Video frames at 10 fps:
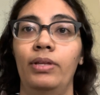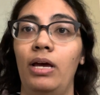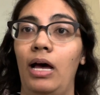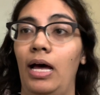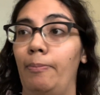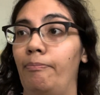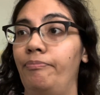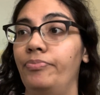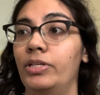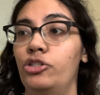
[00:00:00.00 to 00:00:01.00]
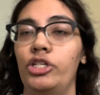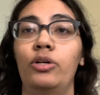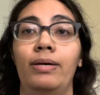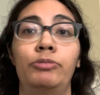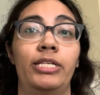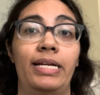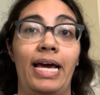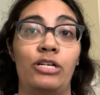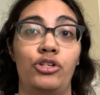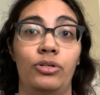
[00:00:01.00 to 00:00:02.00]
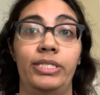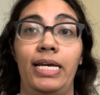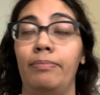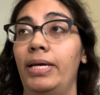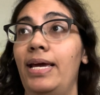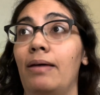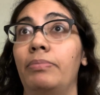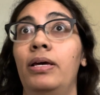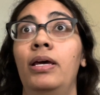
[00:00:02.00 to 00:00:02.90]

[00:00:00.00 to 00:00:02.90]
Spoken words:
the national team camp.